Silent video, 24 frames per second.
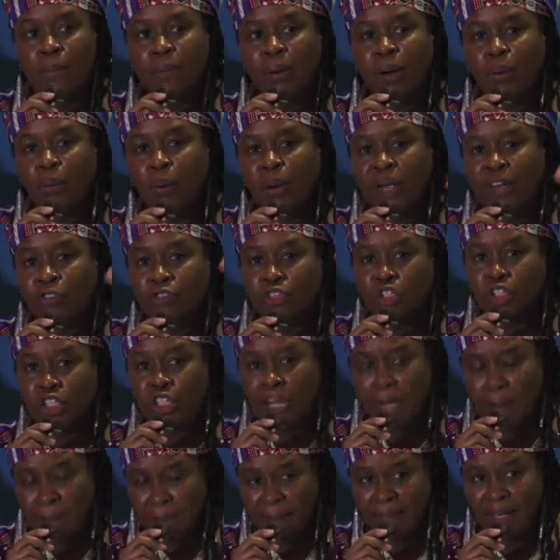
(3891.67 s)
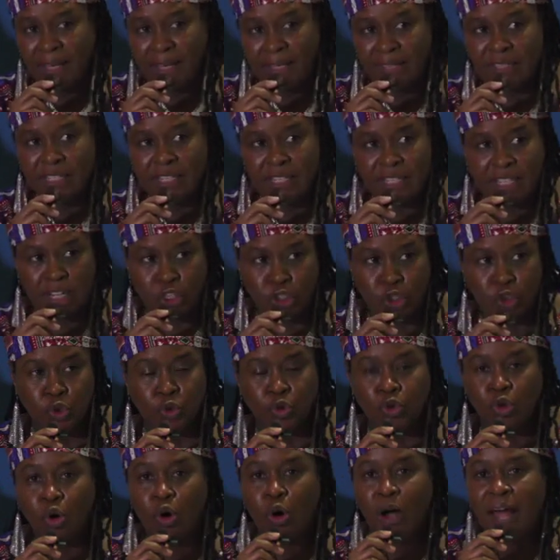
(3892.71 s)
by way of shaping
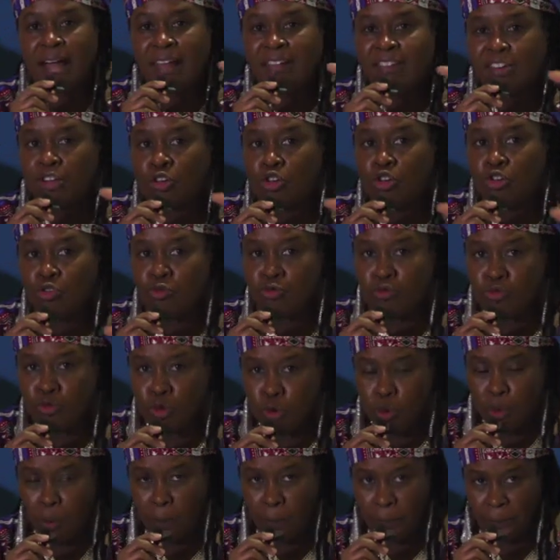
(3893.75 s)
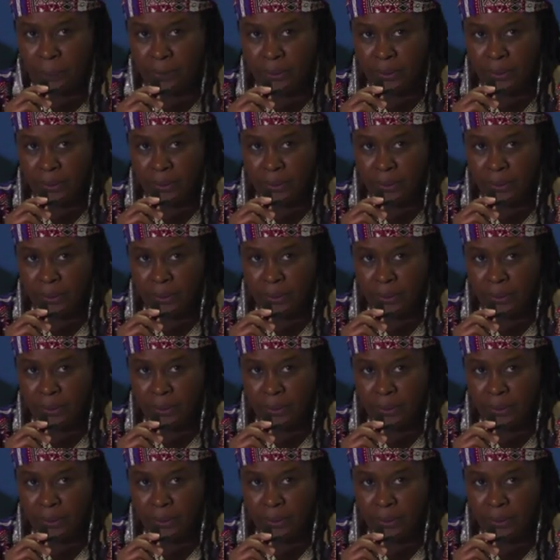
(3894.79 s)
international law as a group.